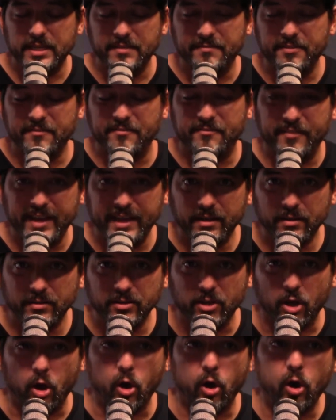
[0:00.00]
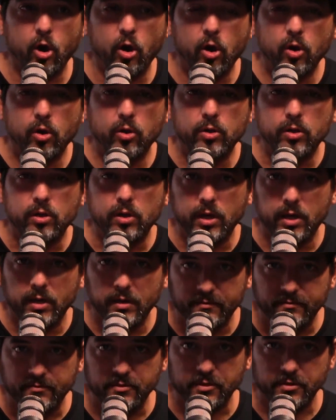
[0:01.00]
if it failed, all
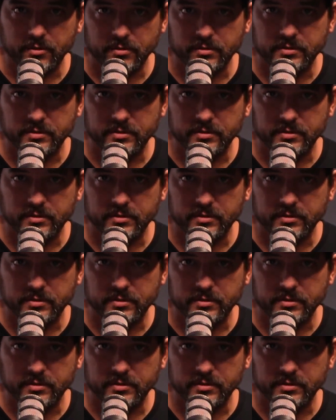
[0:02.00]
of your